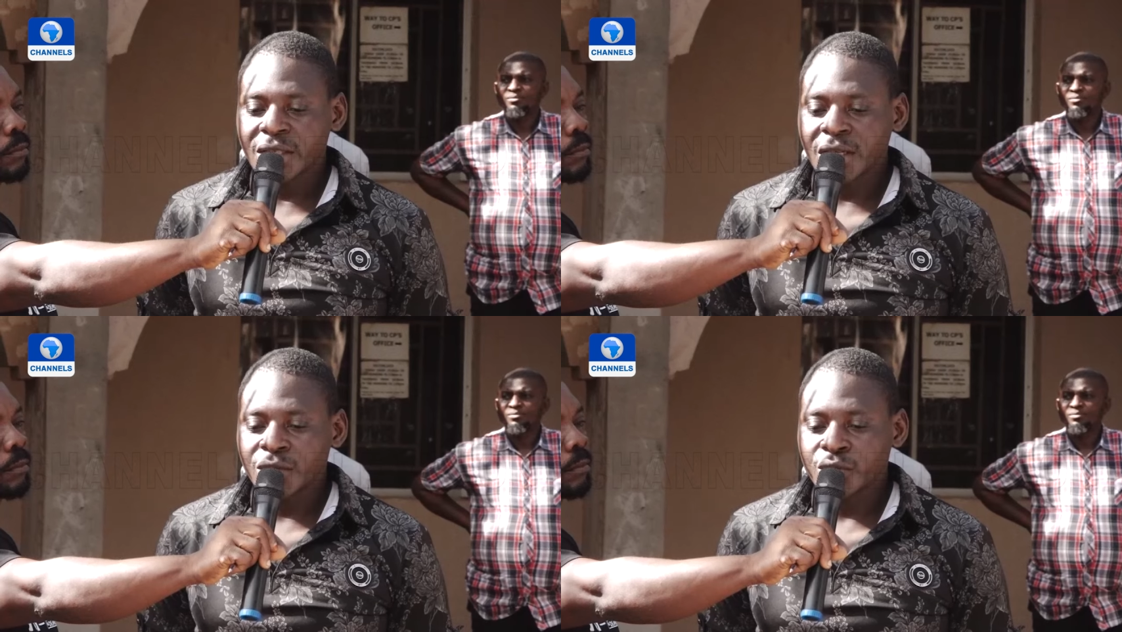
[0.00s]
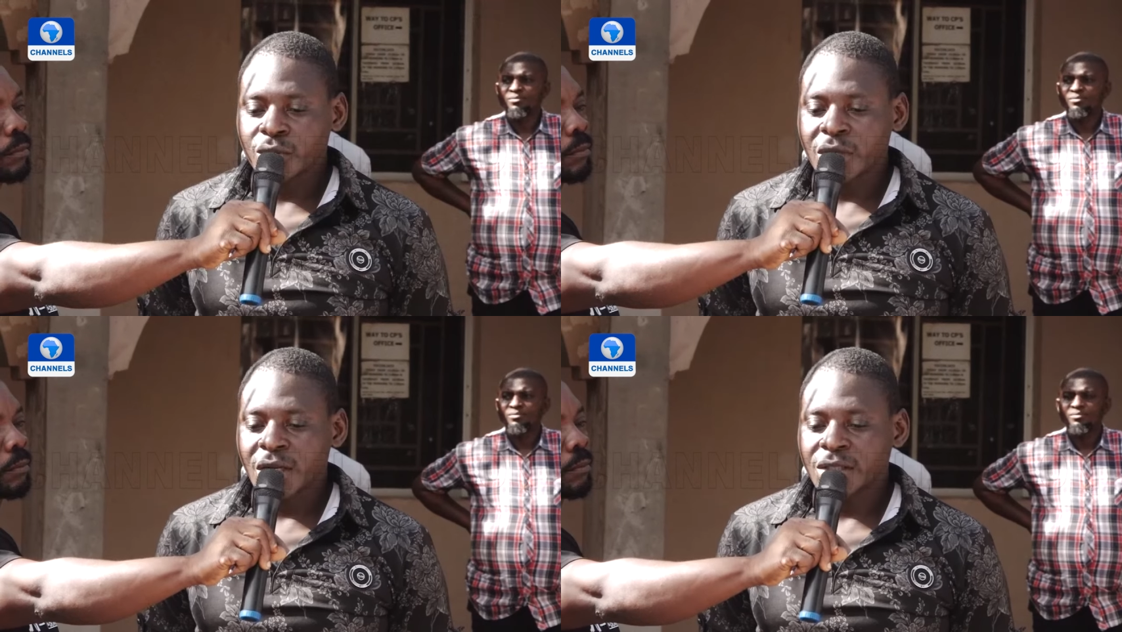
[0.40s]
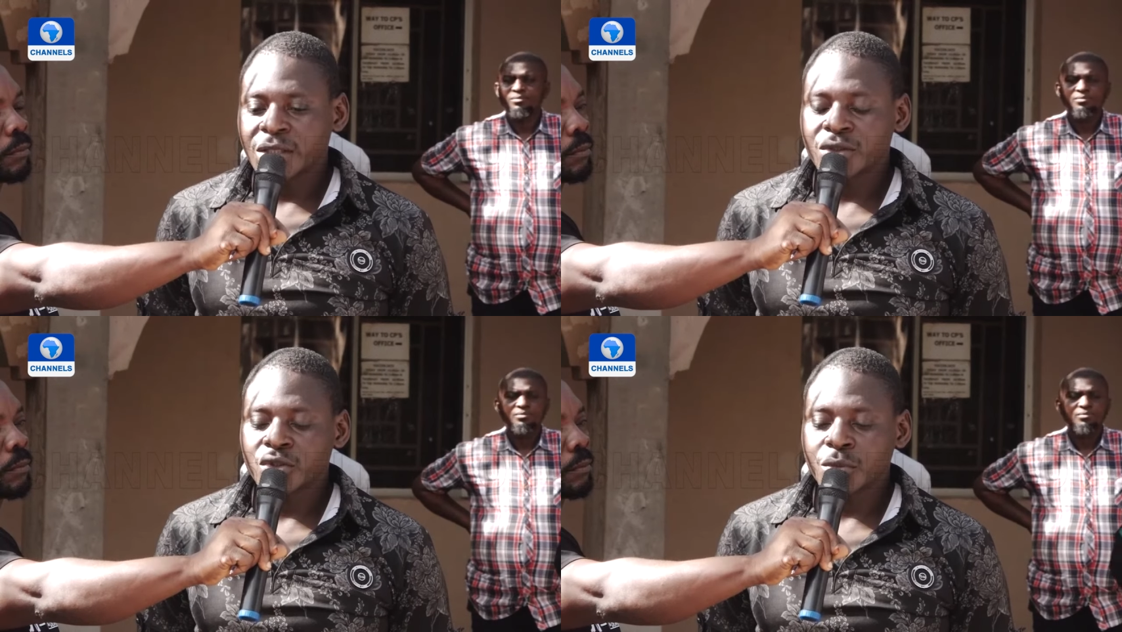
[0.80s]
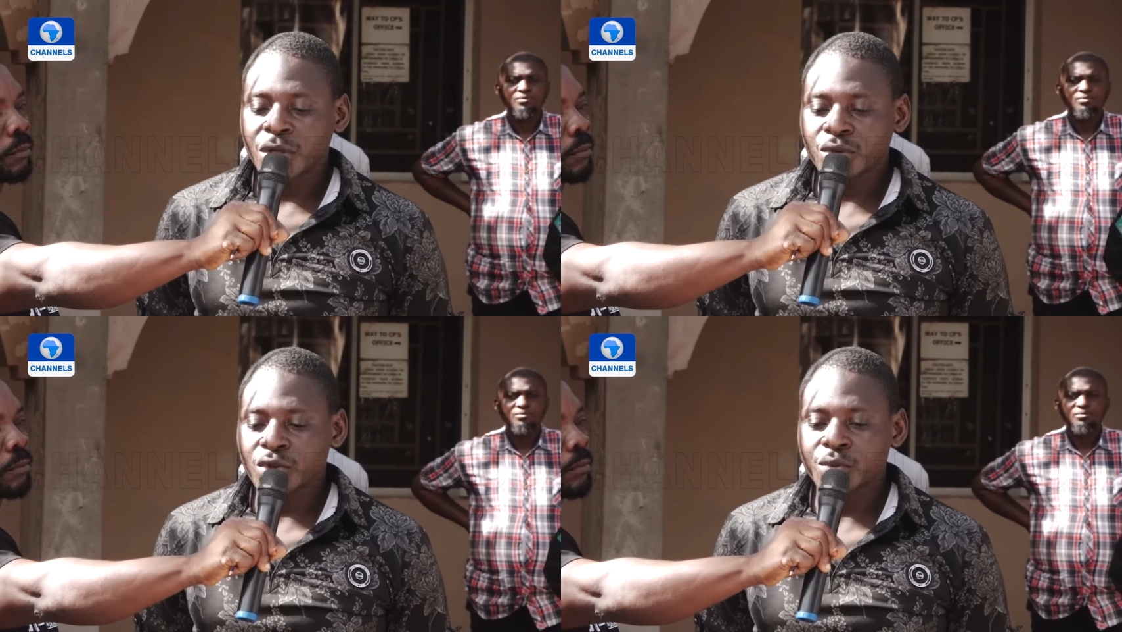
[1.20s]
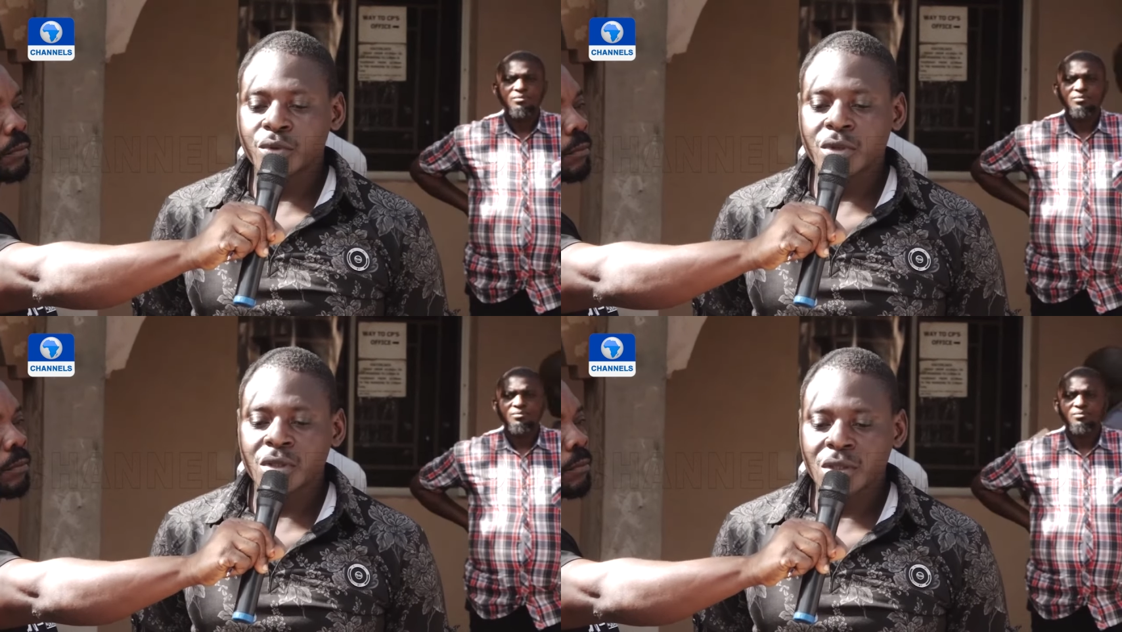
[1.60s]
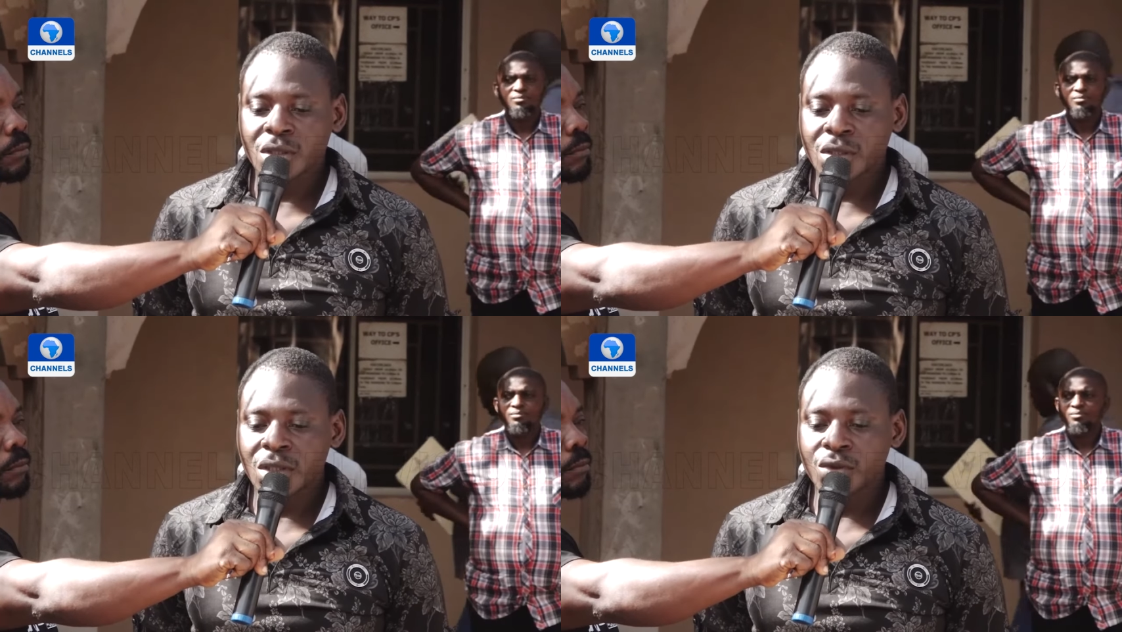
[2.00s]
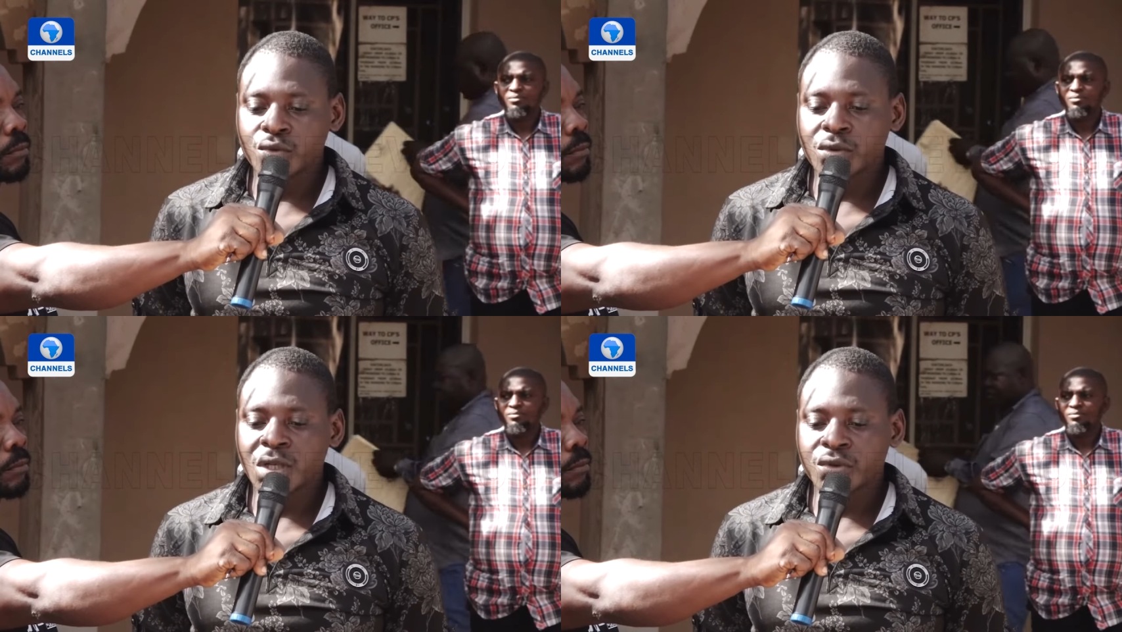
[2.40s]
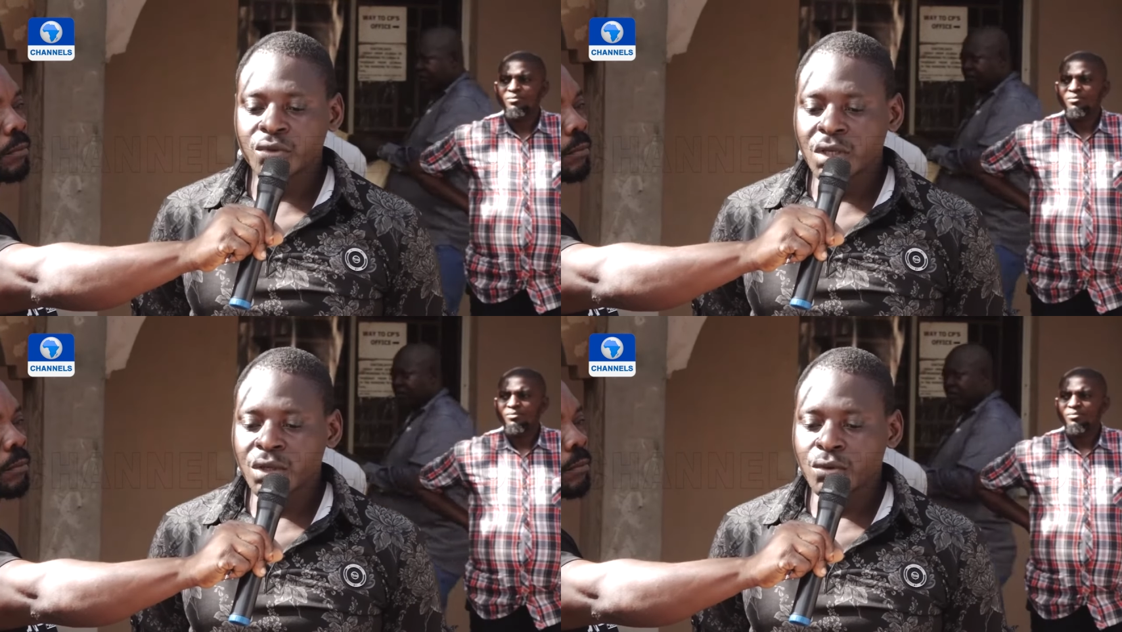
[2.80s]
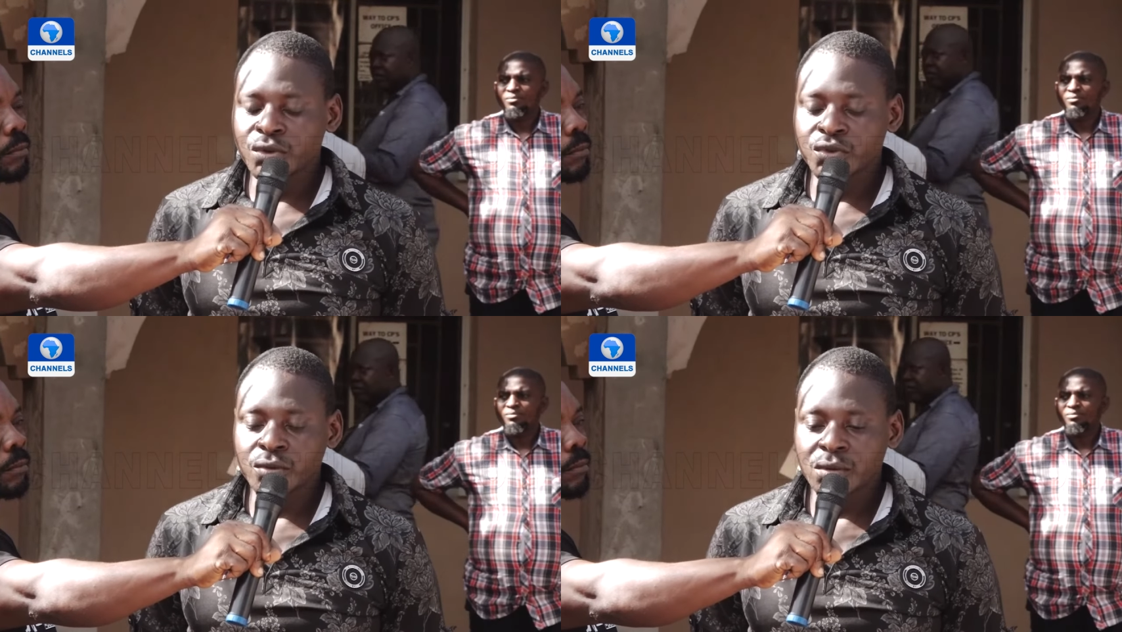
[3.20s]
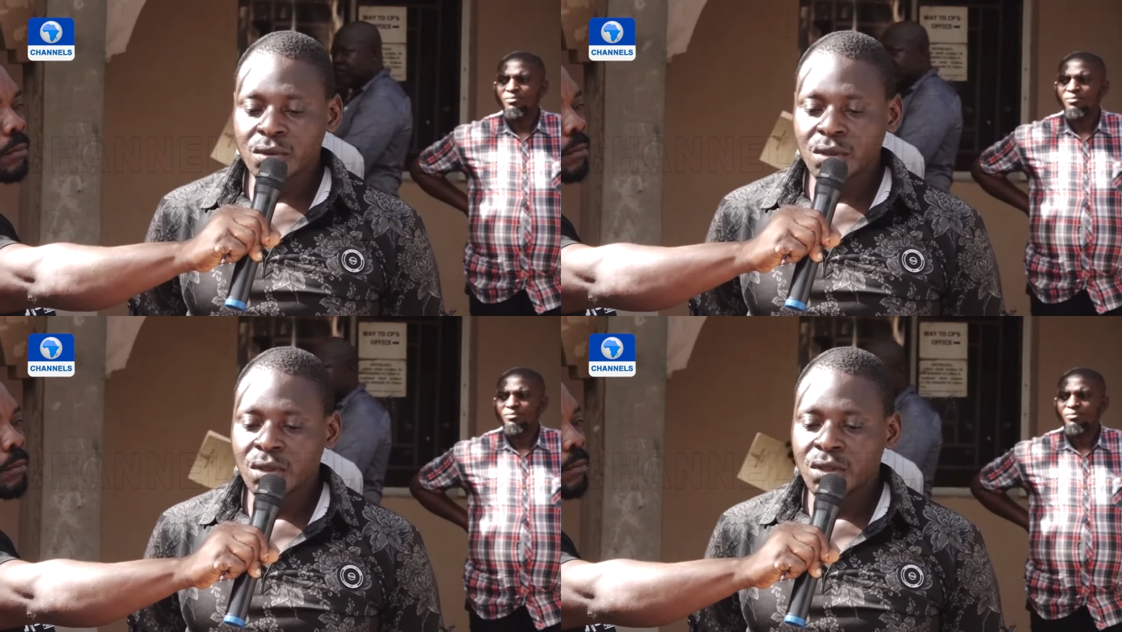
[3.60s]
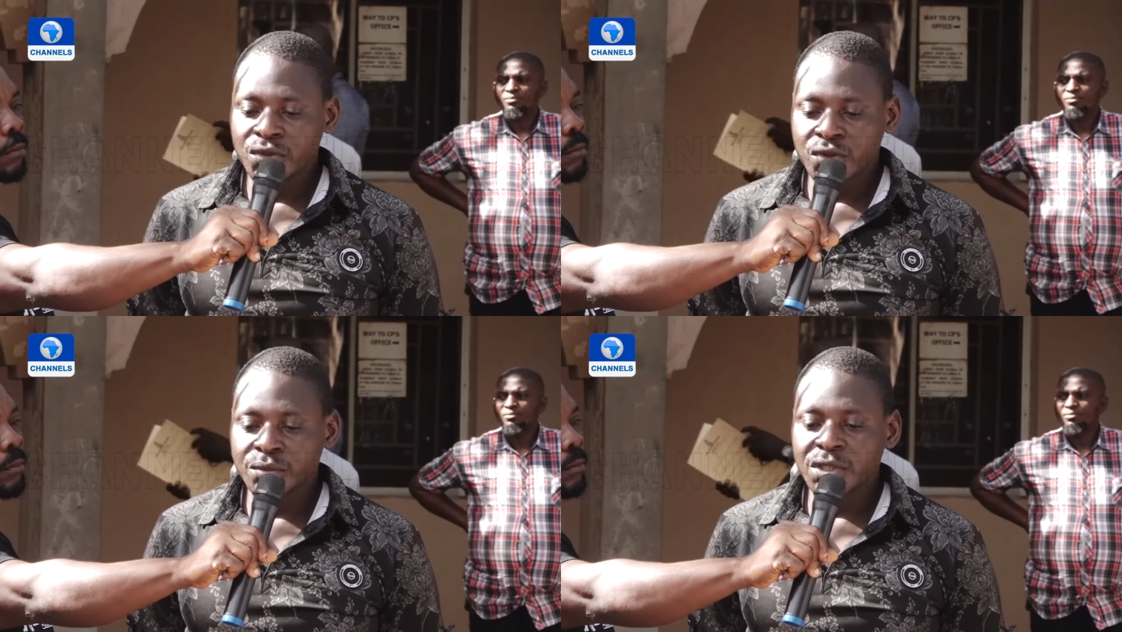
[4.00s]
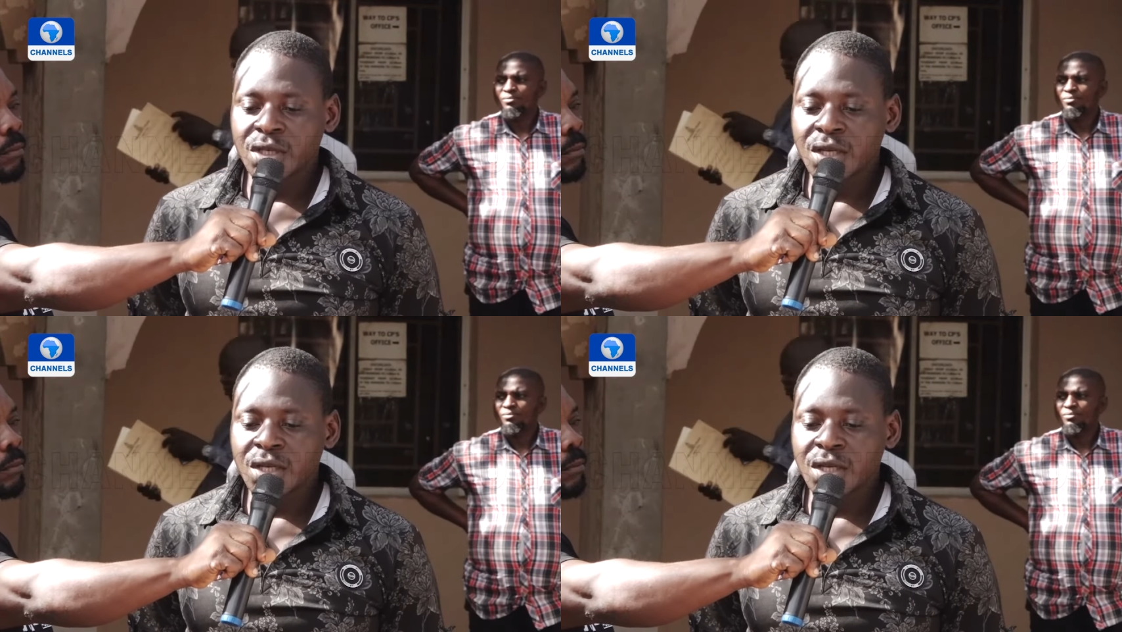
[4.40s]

Speaker 1: that I used to carry tomatoes from Kaduna to Lagos, something